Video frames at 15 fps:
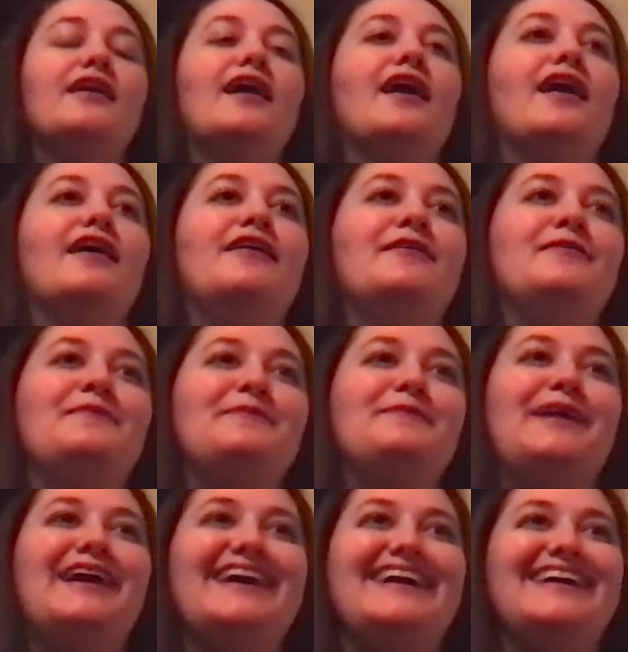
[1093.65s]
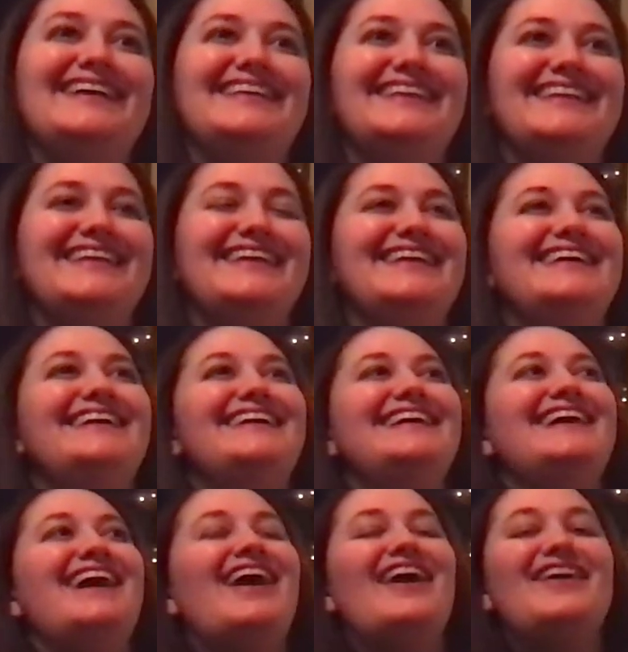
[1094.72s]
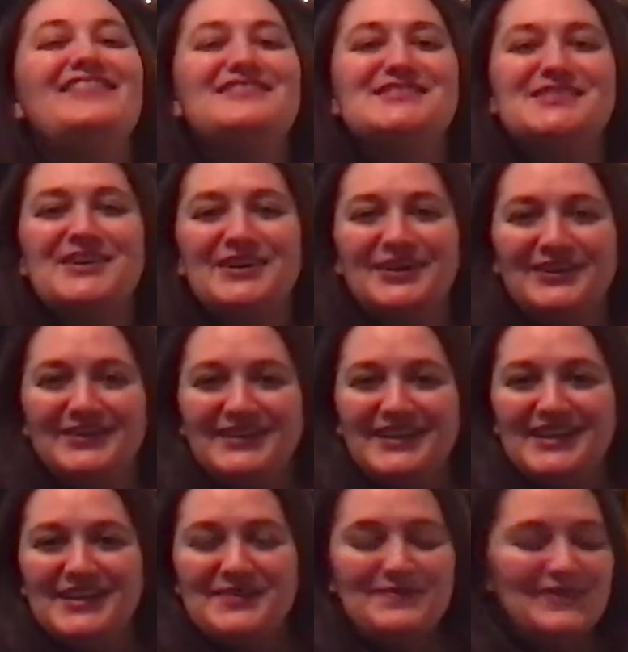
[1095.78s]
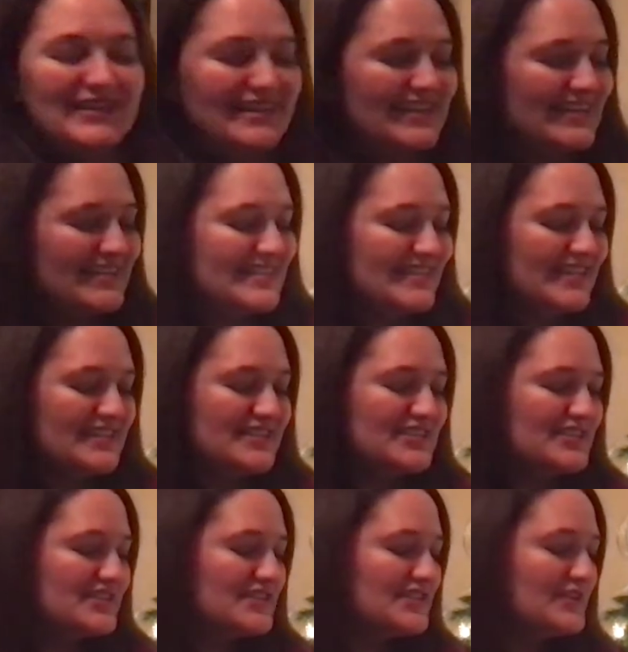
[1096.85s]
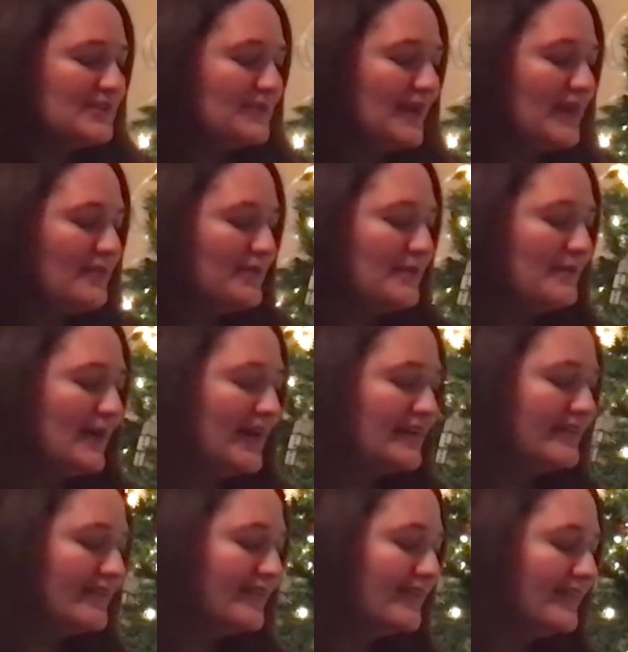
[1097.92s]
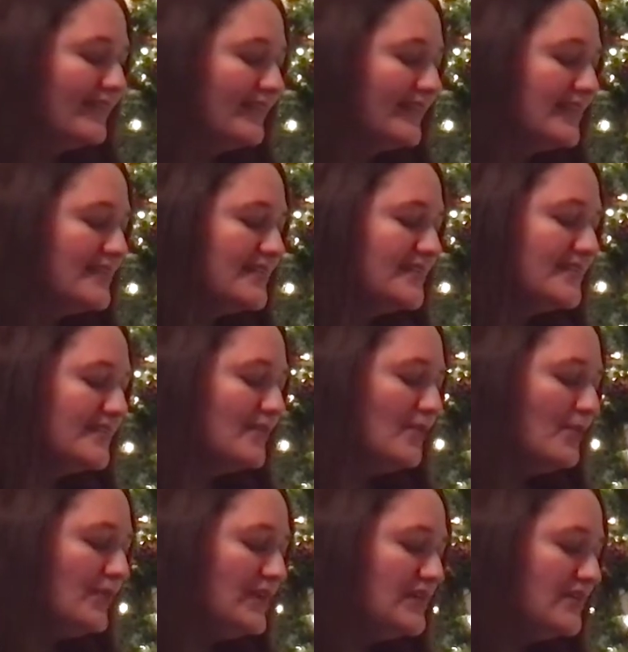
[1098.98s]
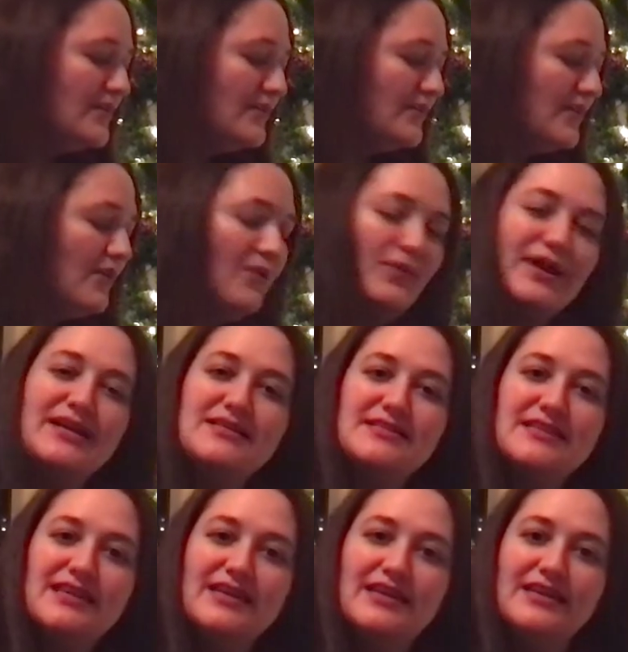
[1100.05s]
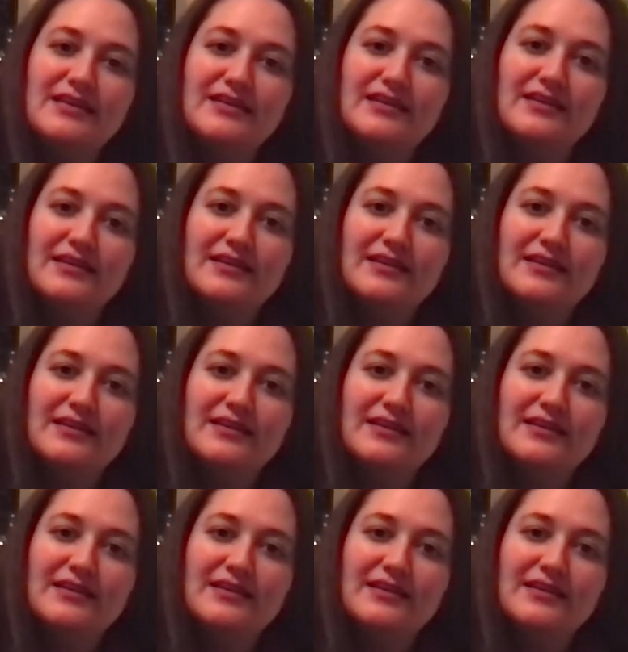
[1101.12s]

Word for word: Um, but also because it's just a great reminder that we don't always need